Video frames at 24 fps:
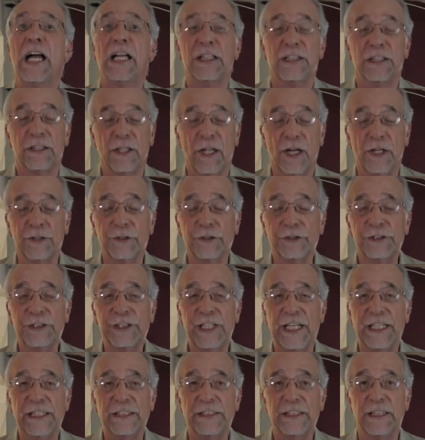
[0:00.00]
longer
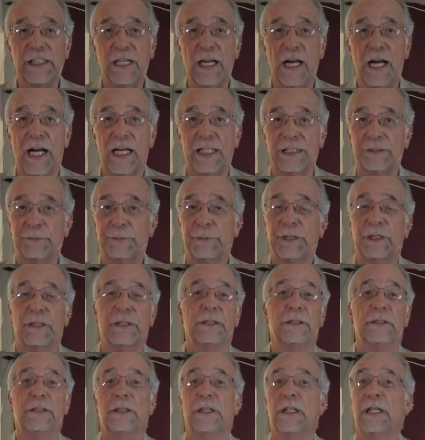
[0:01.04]
stays in the
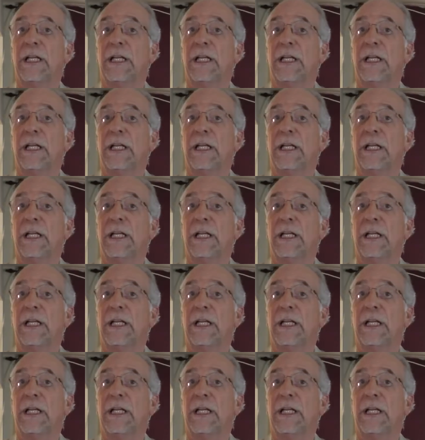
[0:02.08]
hospital,